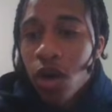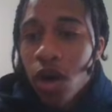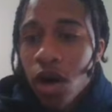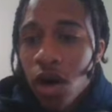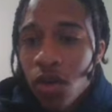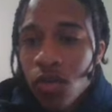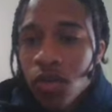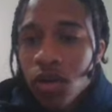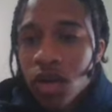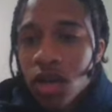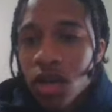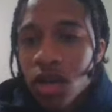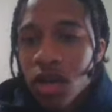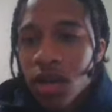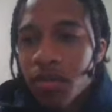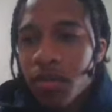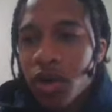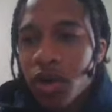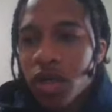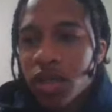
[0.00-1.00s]
how,
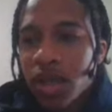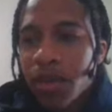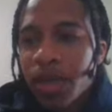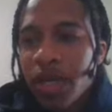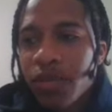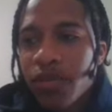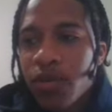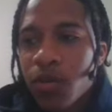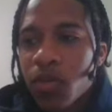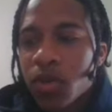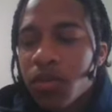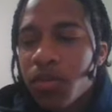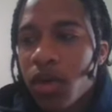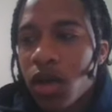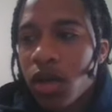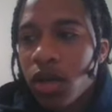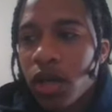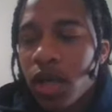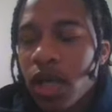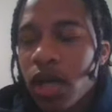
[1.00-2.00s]
but I believe it was
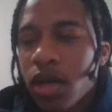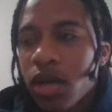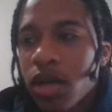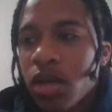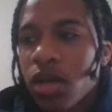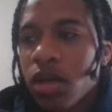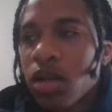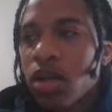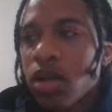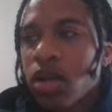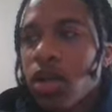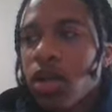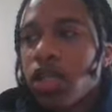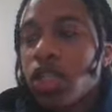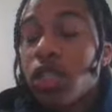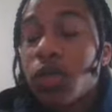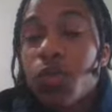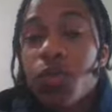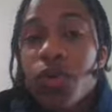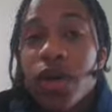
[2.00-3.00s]
Monday.
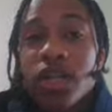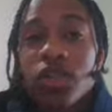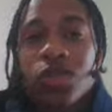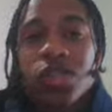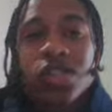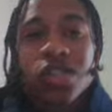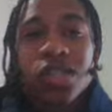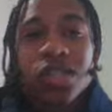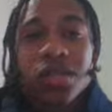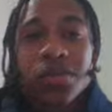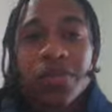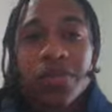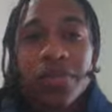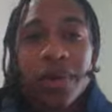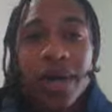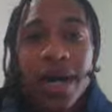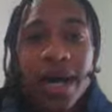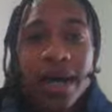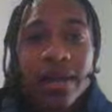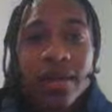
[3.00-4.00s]
Spreads was just
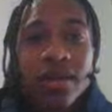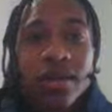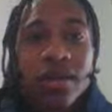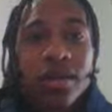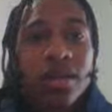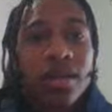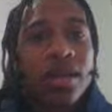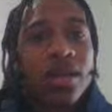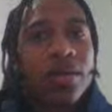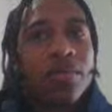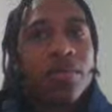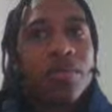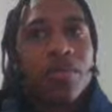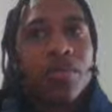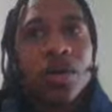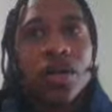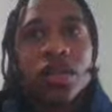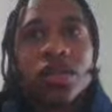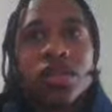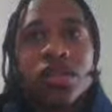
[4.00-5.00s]
bad,
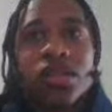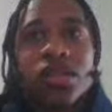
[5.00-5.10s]
but